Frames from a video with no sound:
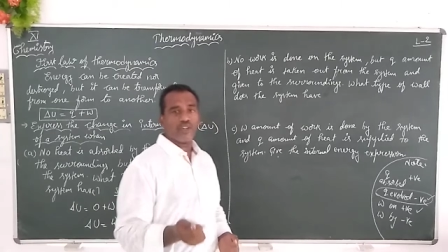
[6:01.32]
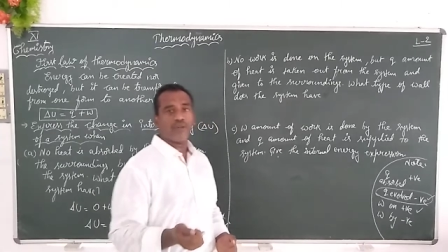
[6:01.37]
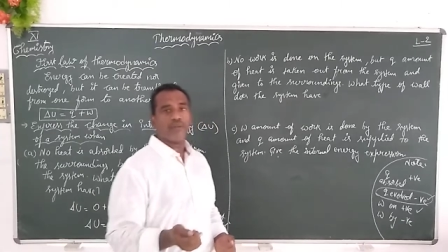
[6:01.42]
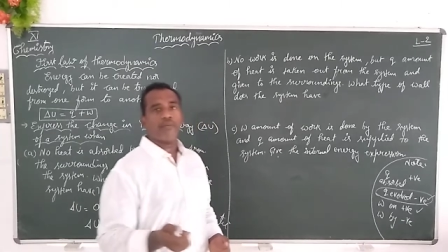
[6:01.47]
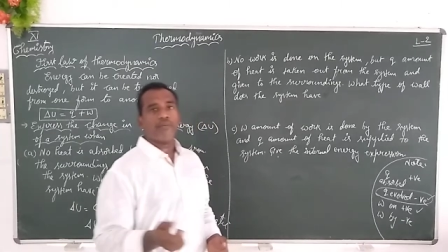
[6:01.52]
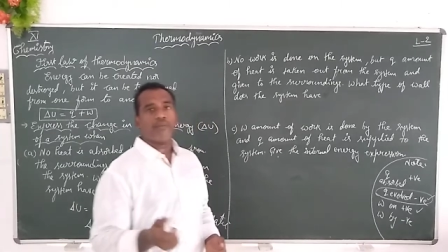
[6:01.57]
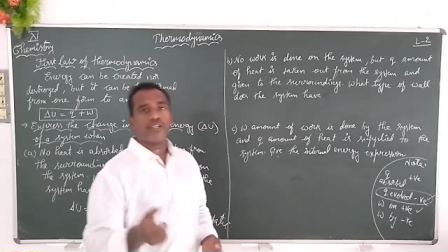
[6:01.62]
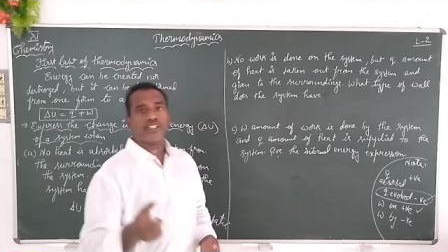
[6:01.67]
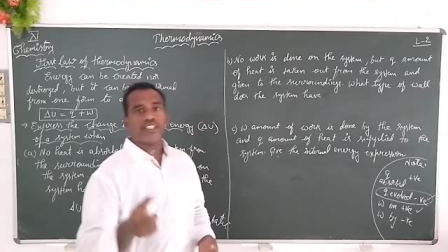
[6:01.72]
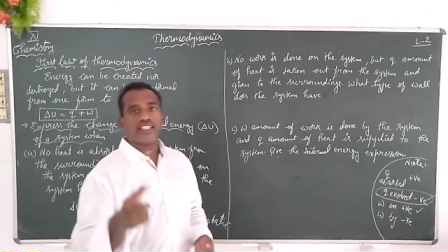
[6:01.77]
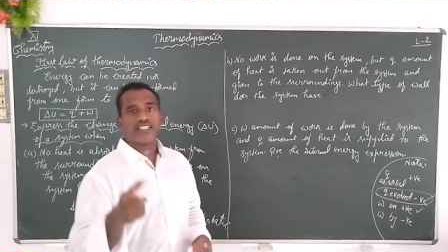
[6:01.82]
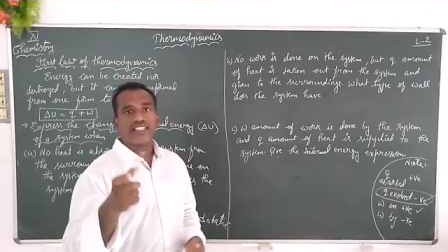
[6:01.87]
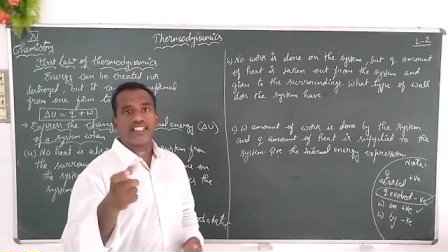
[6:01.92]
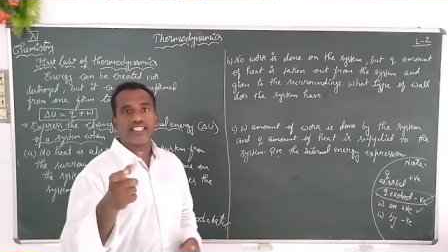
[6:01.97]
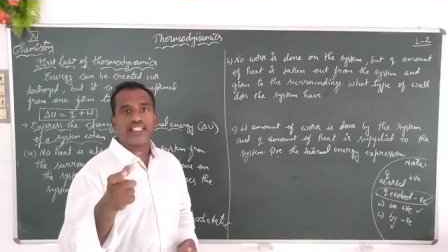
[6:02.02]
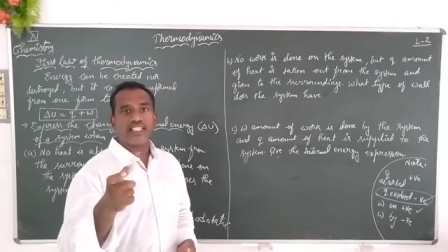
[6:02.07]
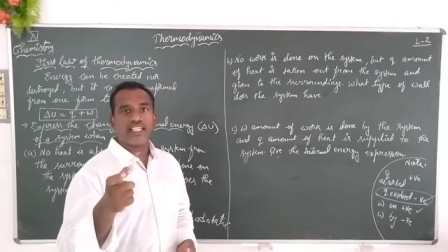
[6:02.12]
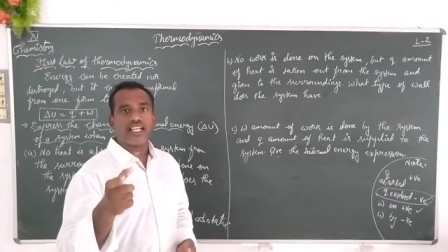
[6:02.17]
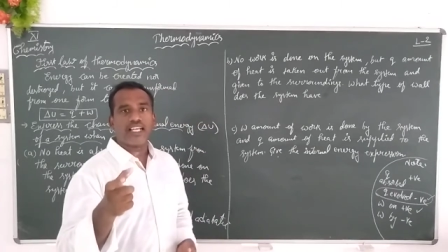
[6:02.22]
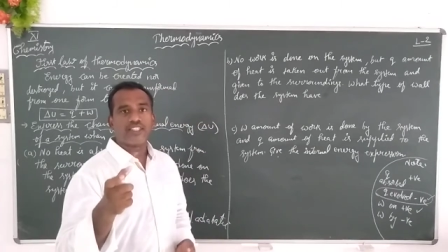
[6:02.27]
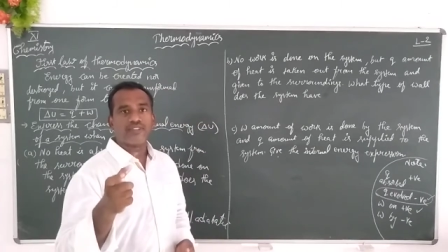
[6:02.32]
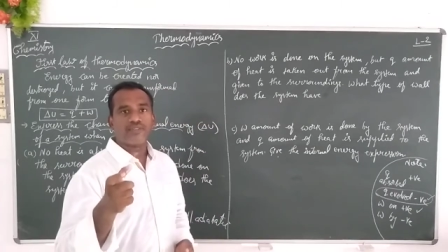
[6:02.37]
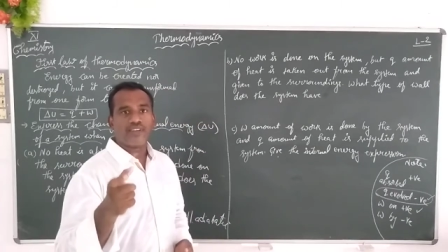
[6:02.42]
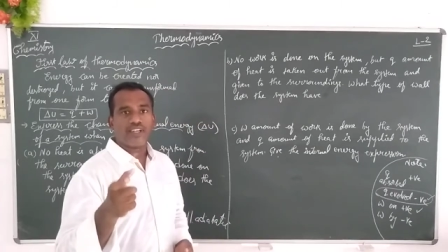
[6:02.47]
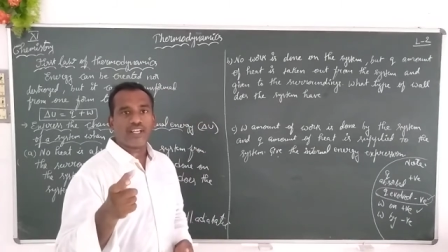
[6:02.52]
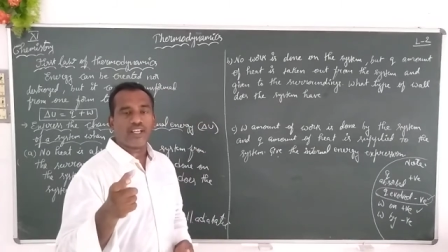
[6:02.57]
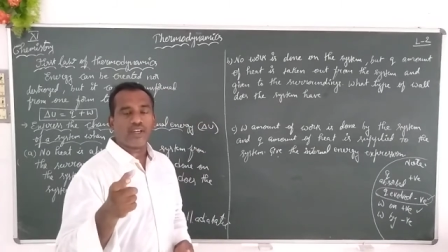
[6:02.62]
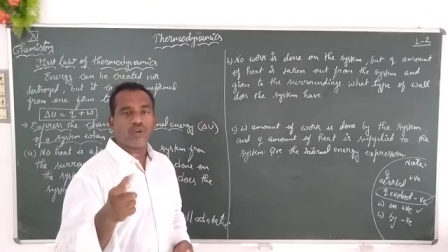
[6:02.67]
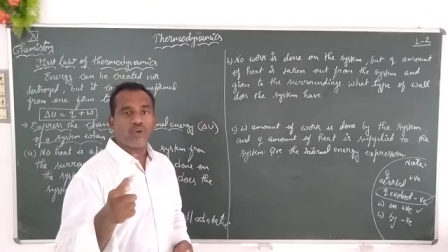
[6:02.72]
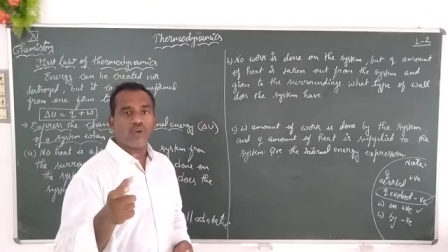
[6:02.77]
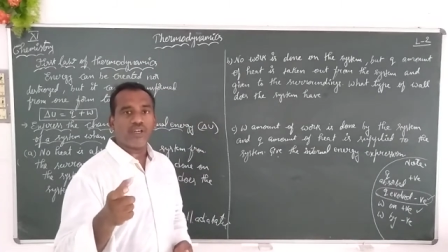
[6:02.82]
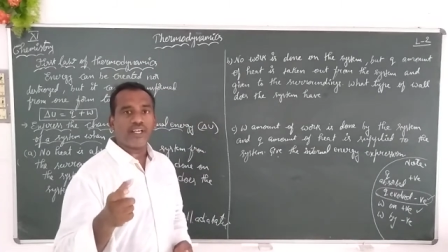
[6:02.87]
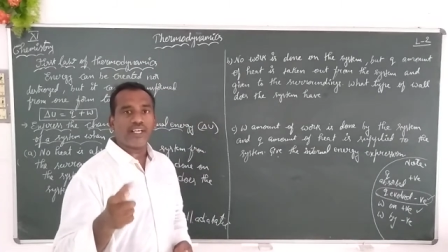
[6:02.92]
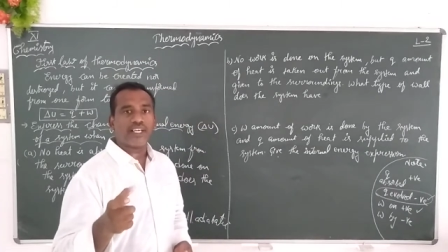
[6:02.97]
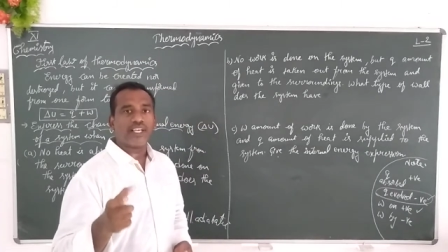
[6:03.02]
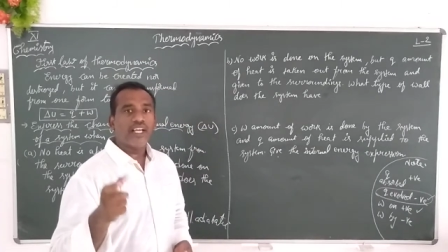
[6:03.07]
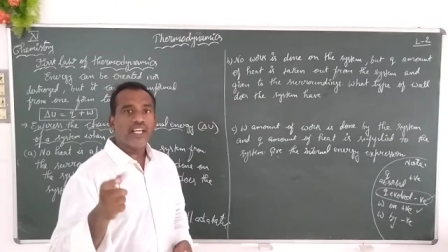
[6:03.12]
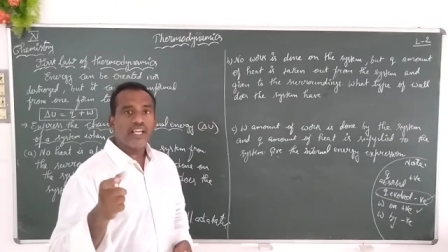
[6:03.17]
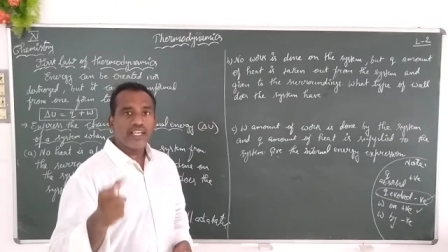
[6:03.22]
remember, the tea glass, when I hold it,